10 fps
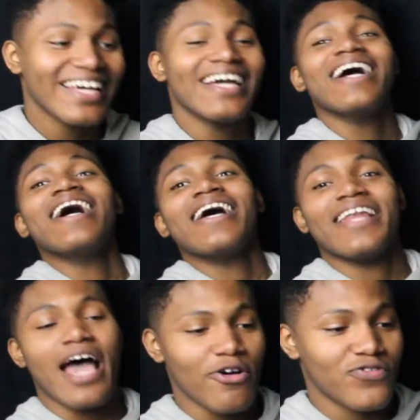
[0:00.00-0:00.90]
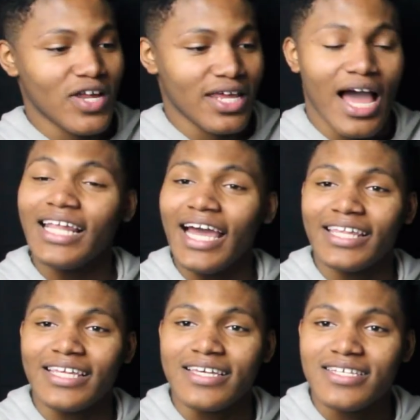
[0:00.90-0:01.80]
That was funny. I
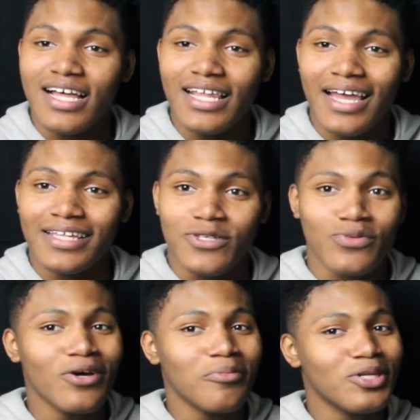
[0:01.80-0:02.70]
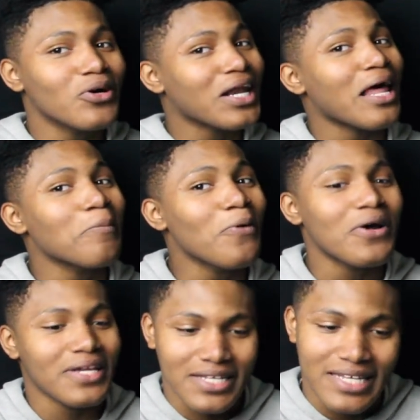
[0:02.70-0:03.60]
like this. We're gonna be doing a lot
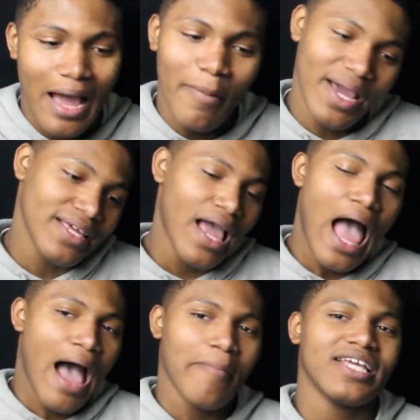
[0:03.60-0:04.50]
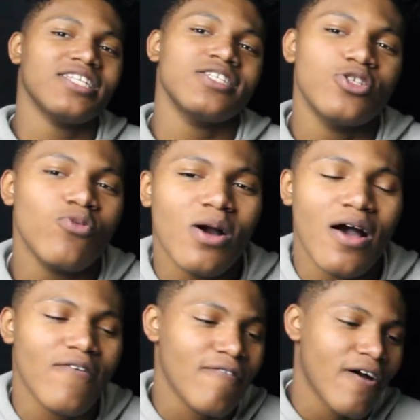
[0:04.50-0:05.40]
more of these. I might just do
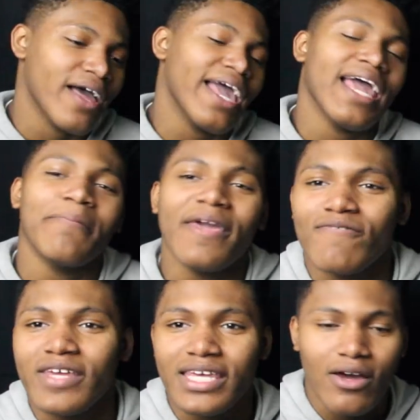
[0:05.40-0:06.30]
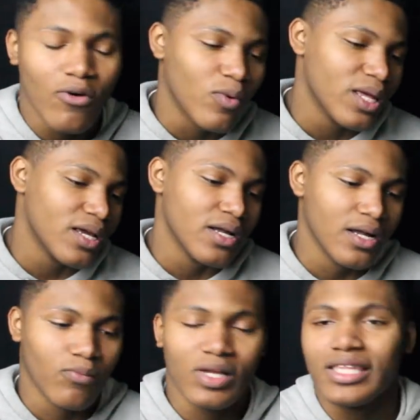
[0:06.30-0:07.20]
a anime video
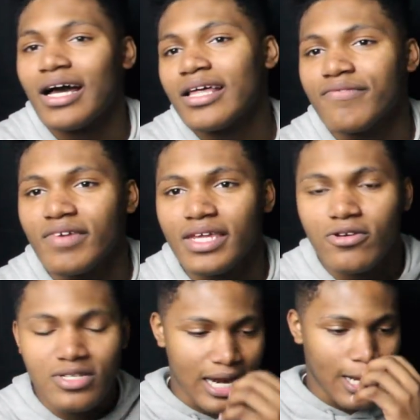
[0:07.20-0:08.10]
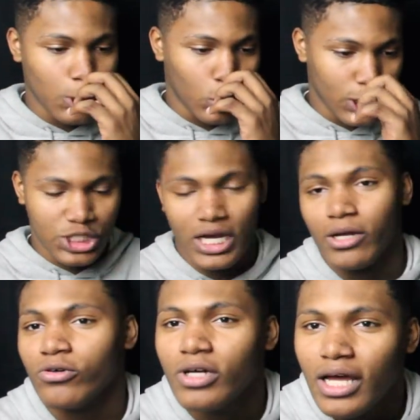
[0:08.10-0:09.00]
with the other videos that I do on the
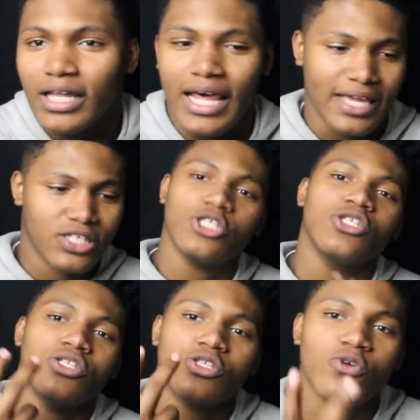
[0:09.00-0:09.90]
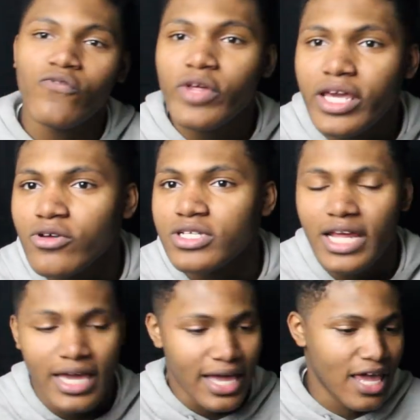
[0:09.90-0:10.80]
channel. Like two videos a
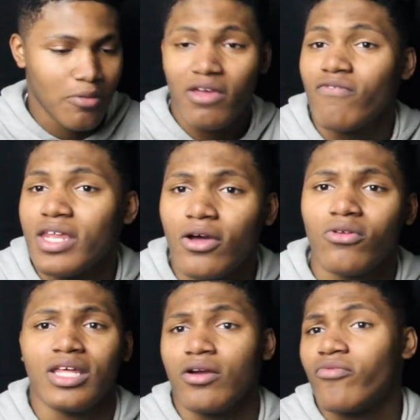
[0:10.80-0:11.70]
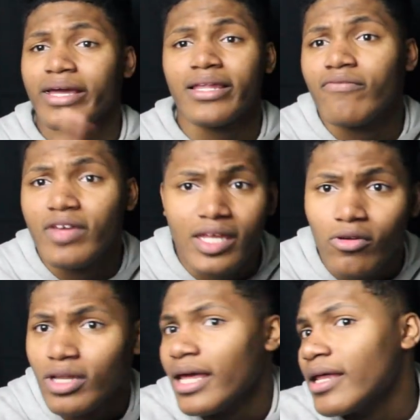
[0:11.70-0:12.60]
day, an anime video, then a regular
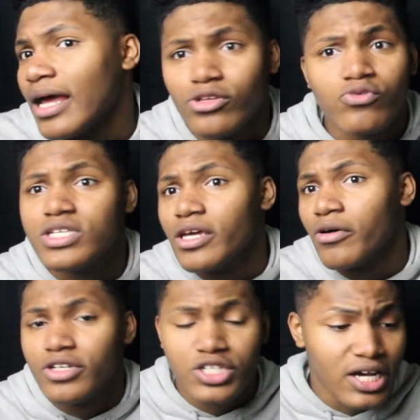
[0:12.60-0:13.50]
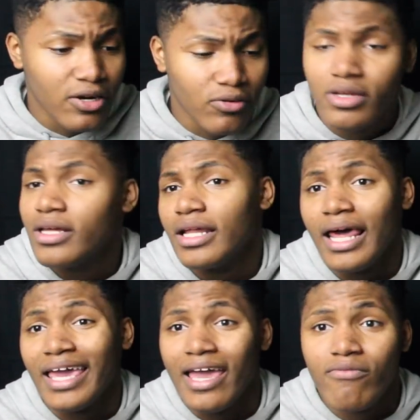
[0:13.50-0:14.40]
video that you'd see on the channel
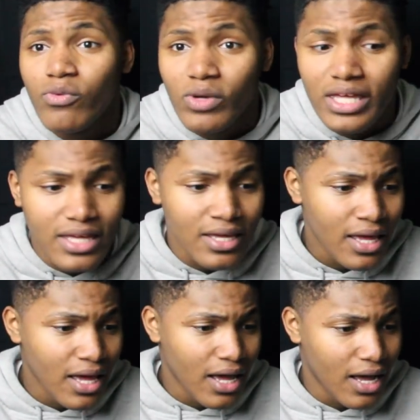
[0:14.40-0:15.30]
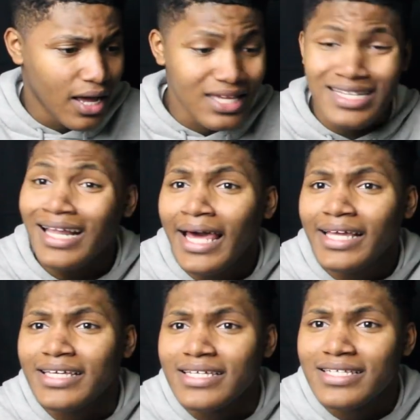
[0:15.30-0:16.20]
like every week. Cause I
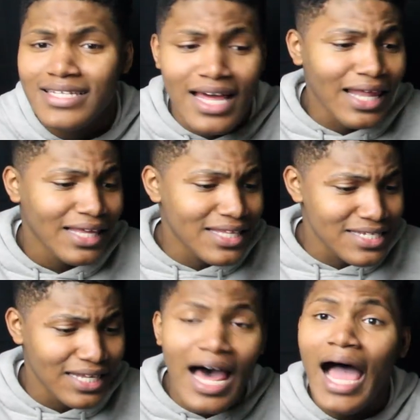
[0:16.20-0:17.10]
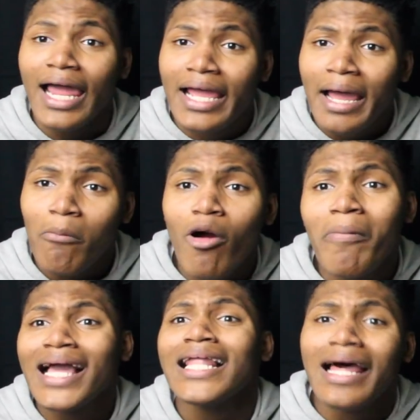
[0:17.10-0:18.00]
like this. I like this a lot. brought
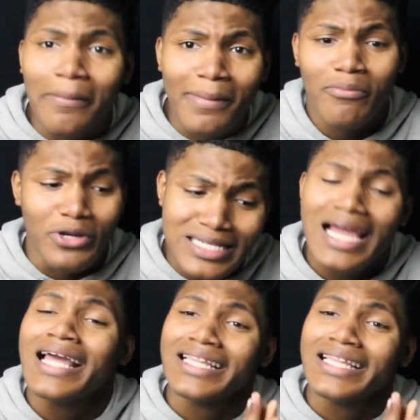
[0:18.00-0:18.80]
back a lot of memories.